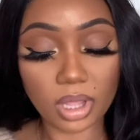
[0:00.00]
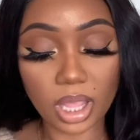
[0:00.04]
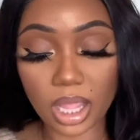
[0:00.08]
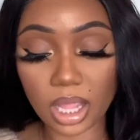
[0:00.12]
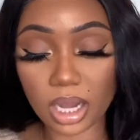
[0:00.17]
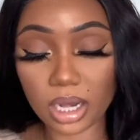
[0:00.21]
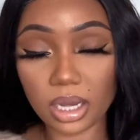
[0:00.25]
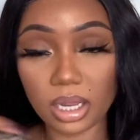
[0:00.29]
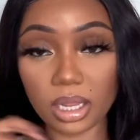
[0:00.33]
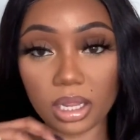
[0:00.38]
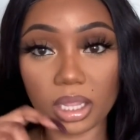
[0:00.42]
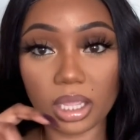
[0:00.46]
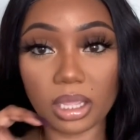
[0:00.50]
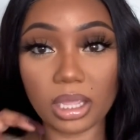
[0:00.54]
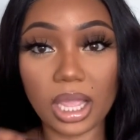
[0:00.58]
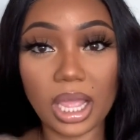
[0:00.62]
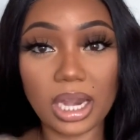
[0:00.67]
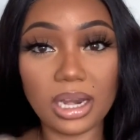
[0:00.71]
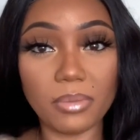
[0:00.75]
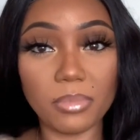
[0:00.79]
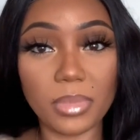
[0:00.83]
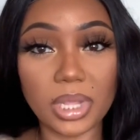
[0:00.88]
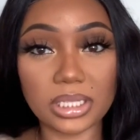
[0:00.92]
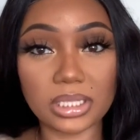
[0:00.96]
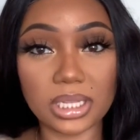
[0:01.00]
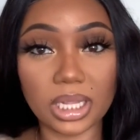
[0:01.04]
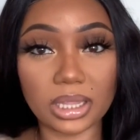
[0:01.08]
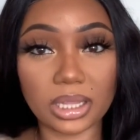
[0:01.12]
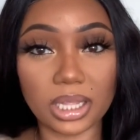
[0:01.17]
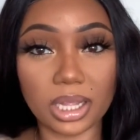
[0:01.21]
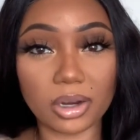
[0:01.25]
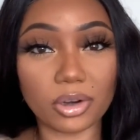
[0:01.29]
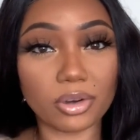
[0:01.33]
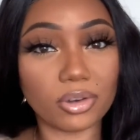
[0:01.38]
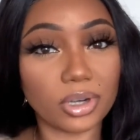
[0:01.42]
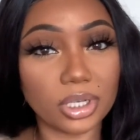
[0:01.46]
and it kind of makes like
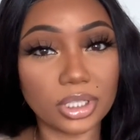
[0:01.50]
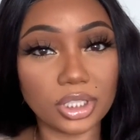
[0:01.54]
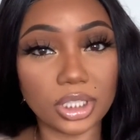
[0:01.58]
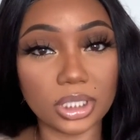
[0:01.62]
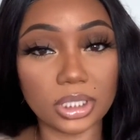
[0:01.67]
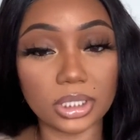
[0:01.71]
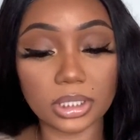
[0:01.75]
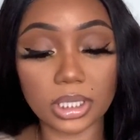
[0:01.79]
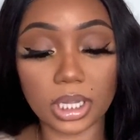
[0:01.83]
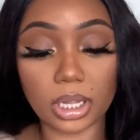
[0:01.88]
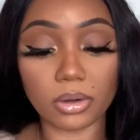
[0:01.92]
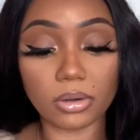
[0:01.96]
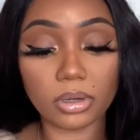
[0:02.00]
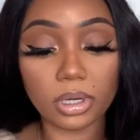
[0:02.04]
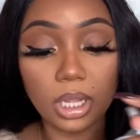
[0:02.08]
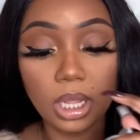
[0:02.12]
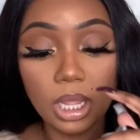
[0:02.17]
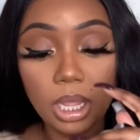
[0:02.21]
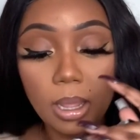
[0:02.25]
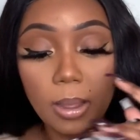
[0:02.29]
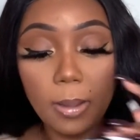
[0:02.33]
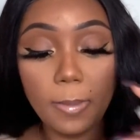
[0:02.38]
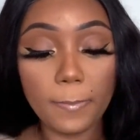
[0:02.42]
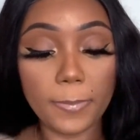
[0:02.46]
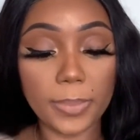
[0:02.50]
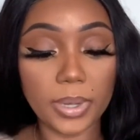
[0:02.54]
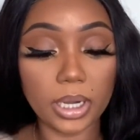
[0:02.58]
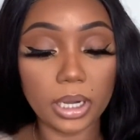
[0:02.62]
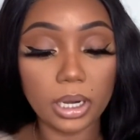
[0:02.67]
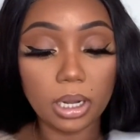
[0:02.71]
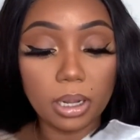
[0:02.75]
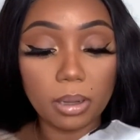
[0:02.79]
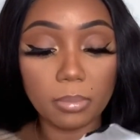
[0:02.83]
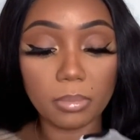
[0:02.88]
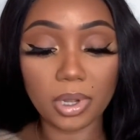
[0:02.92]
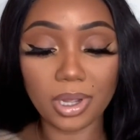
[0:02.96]
that crunching sound. But
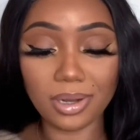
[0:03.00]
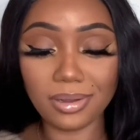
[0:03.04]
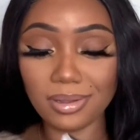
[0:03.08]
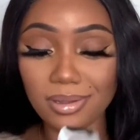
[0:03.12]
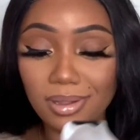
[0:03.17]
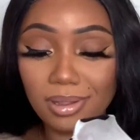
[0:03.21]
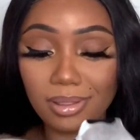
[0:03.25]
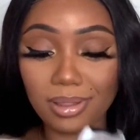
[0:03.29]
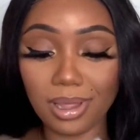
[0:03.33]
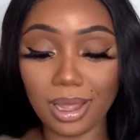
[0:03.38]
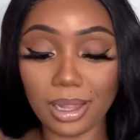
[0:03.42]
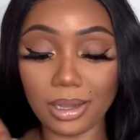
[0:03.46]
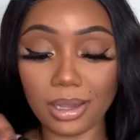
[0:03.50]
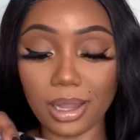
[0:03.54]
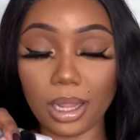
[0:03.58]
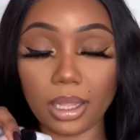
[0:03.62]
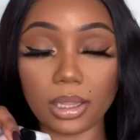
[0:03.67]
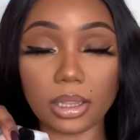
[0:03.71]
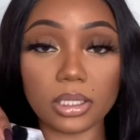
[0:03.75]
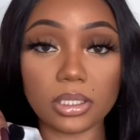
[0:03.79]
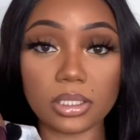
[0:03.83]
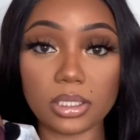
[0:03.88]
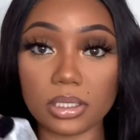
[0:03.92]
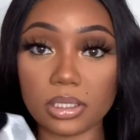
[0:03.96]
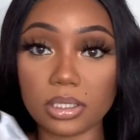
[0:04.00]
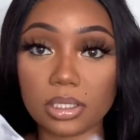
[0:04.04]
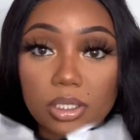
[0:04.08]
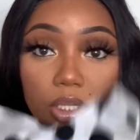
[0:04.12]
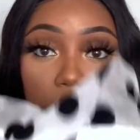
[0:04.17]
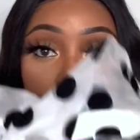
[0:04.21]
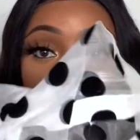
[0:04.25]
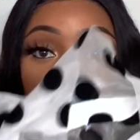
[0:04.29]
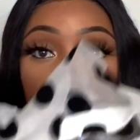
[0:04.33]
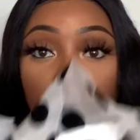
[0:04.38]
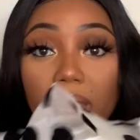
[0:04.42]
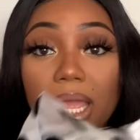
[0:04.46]
um, other than that, like this is
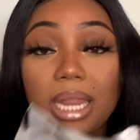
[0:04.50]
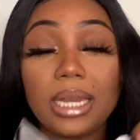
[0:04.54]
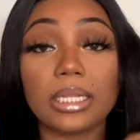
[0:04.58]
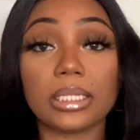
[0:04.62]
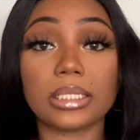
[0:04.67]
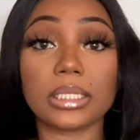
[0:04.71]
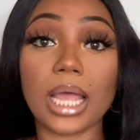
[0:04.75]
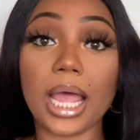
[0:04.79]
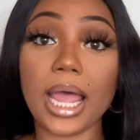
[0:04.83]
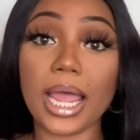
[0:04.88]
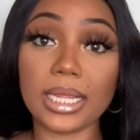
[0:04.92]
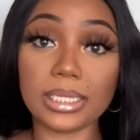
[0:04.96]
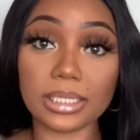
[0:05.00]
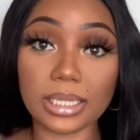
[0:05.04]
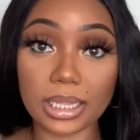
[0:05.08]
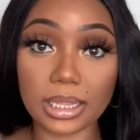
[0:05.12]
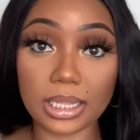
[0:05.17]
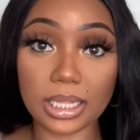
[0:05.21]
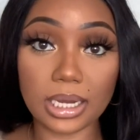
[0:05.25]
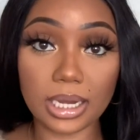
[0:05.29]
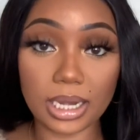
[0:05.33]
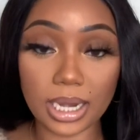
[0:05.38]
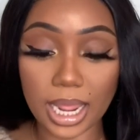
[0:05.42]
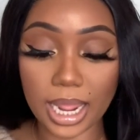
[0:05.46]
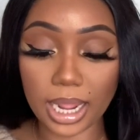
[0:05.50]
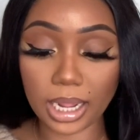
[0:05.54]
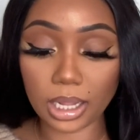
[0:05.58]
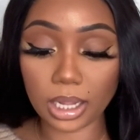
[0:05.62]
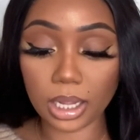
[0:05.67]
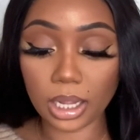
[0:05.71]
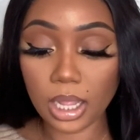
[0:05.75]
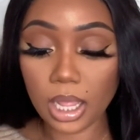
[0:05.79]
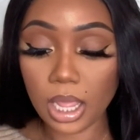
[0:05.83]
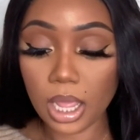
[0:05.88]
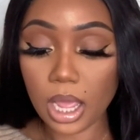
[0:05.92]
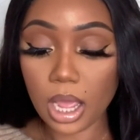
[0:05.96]
cute and it ties at the
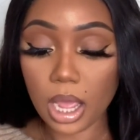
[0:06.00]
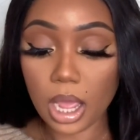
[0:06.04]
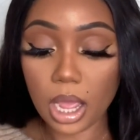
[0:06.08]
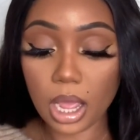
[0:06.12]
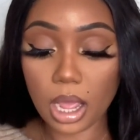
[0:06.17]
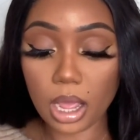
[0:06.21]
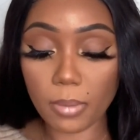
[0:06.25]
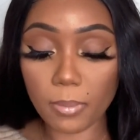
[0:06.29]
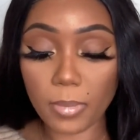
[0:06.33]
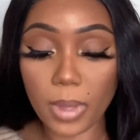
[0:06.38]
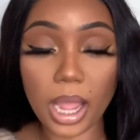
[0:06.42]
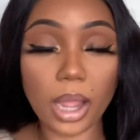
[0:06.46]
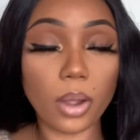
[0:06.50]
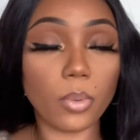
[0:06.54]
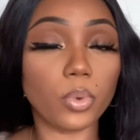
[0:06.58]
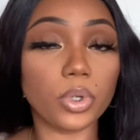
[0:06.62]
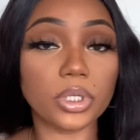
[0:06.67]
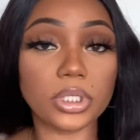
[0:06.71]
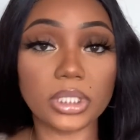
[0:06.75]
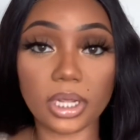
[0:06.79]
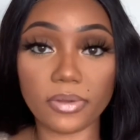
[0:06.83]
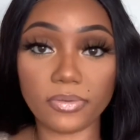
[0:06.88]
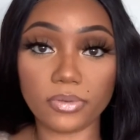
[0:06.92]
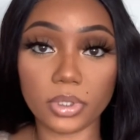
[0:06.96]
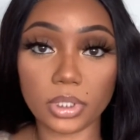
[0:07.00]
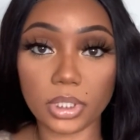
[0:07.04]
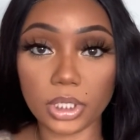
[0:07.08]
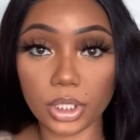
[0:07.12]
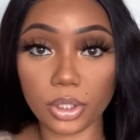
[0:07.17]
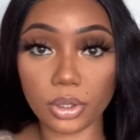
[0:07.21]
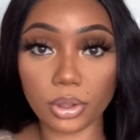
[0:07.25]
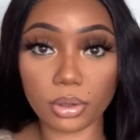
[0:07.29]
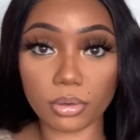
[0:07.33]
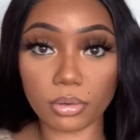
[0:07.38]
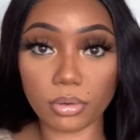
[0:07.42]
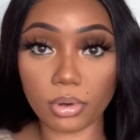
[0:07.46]
neck. Um, I would
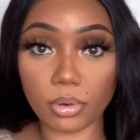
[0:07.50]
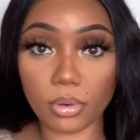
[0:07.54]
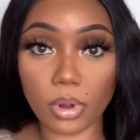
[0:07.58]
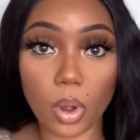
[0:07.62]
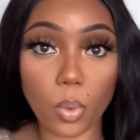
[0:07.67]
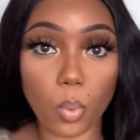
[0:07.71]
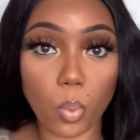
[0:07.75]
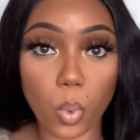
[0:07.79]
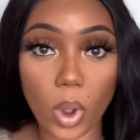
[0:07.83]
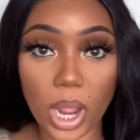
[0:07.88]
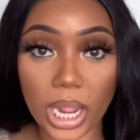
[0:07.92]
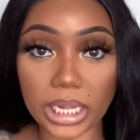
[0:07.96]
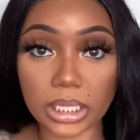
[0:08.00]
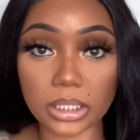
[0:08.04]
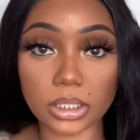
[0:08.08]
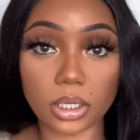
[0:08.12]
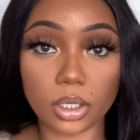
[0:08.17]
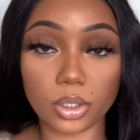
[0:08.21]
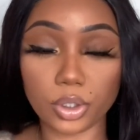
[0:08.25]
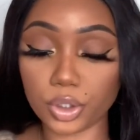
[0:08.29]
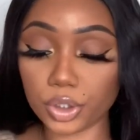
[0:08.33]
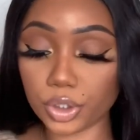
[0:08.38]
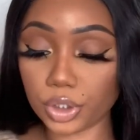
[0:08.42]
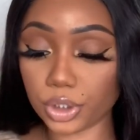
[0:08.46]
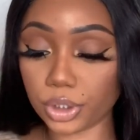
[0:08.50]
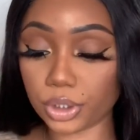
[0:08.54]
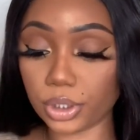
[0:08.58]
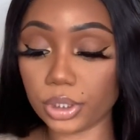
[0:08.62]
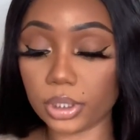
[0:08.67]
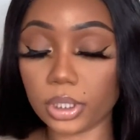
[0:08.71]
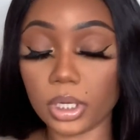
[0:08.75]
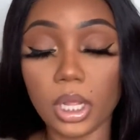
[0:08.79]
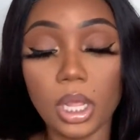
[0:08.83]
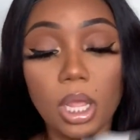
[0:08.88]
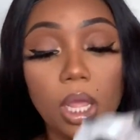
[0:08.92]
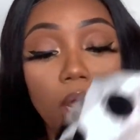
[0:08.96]
definitely throw a white
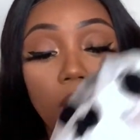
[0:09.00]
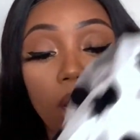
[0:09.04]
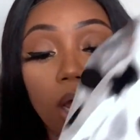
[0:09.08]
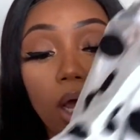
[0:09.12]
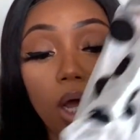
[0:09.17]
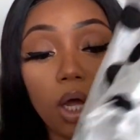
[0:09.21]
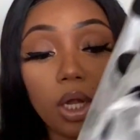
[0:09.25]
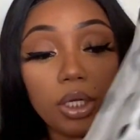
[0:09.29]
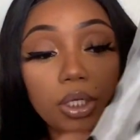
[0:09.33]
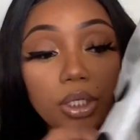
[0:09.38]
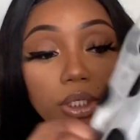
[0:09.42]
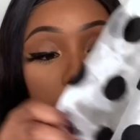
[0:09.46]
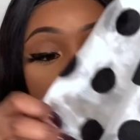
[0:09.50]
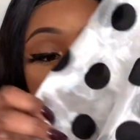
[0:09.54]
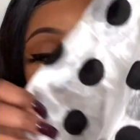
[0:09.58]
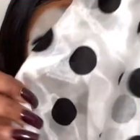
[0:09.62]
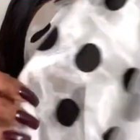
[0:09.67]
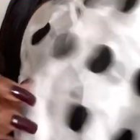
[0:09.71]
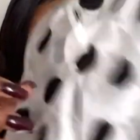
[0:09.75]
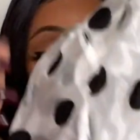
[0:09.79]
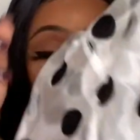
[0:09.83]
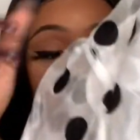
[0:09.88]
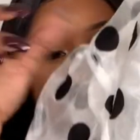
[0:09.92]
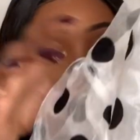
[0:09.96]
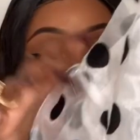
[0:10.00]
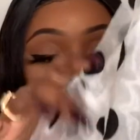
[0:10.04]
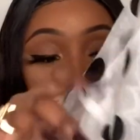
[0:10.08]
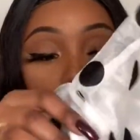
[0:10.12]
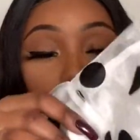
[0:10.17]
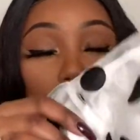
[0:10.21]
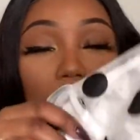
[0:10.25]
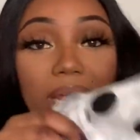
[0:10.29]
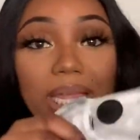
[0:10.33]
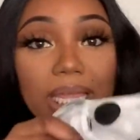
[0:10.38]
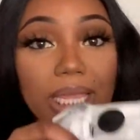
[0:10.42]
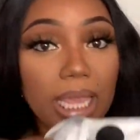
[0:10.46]
undershirt under this, like a
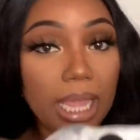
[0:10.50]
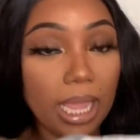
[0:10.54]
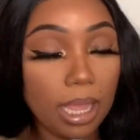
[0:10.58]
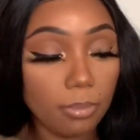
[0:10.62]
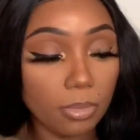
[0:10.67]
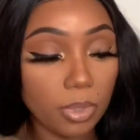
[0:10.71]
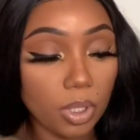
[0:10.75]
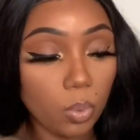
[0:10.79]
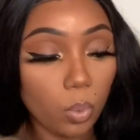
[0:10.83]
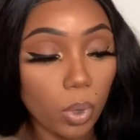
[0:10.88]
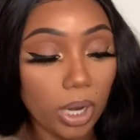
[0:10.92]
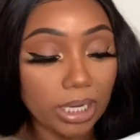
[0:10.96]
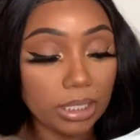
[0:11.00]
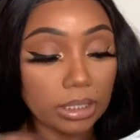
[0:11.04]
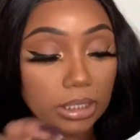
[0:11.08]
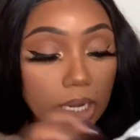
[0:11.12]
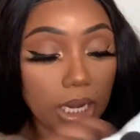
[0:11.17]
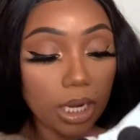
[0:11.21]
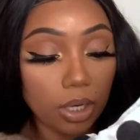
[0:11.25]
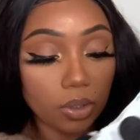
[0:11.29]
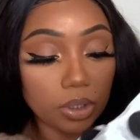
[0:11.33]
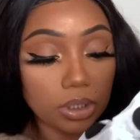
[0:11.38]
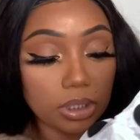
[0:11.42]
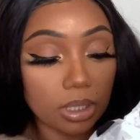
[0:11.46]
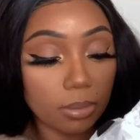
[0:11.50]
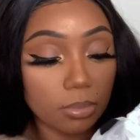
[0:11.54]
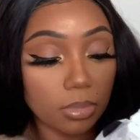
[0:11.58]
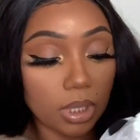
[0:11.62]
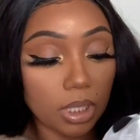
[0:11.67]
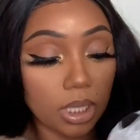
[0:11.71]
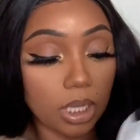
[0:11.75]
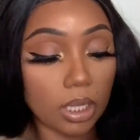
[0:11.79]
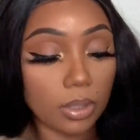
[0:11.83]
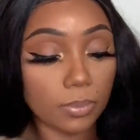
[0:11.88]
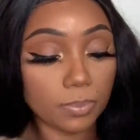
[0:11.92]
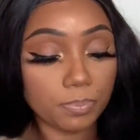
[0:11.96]
white cami, white tank or
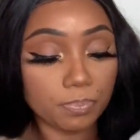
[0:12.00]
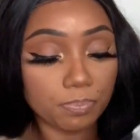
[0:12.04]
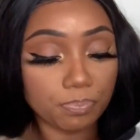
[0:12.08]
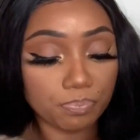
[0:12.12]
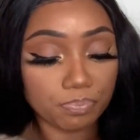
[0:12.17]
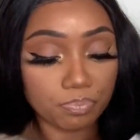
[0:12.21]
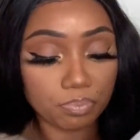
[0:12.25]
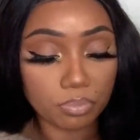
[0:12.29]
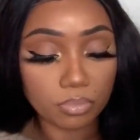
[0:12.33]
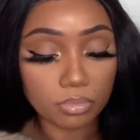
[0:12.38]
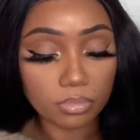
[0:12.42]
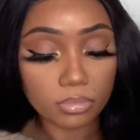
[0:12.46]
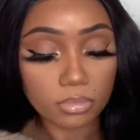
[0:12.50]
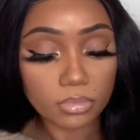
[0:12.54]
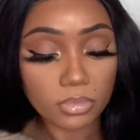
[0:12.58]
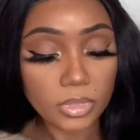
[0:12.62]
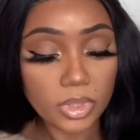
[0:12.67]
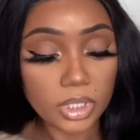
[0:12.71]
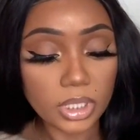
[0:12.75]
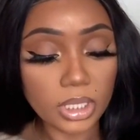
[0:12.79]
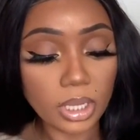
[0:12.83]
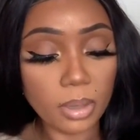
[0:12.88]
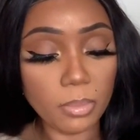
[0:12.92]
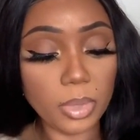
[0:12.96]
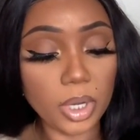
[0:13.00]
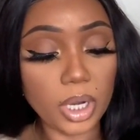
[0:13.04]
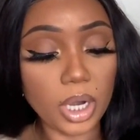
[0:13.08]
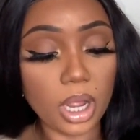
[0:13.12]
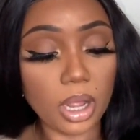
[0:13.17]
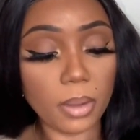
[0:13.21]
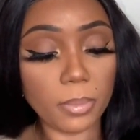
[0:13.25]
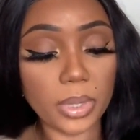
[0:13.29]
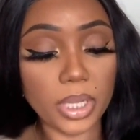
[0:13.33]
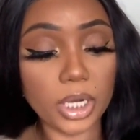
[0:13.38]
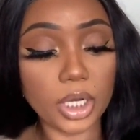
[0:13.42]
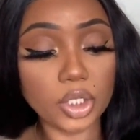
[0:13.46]
something. But
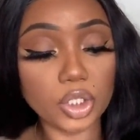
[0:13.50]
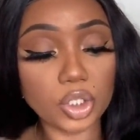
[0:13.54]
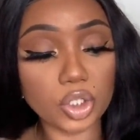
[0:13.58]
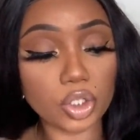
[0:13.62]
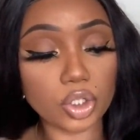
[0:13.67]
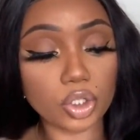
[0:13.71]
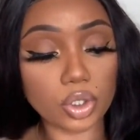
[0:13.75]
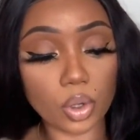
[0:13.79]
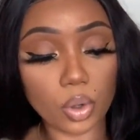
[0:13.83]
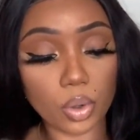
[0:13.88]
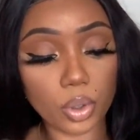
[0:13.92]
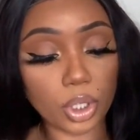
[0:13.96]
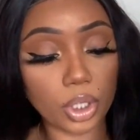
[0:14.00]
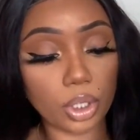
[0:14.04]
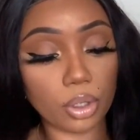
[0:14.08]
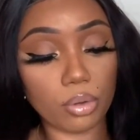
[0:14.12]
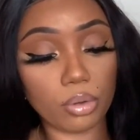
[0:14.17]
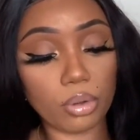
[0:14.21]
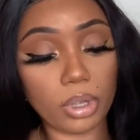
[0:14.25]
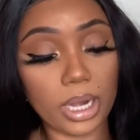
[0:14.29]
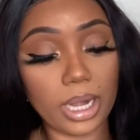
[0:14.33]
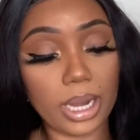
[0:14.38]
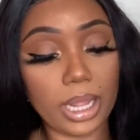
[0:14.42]
um, it is so cute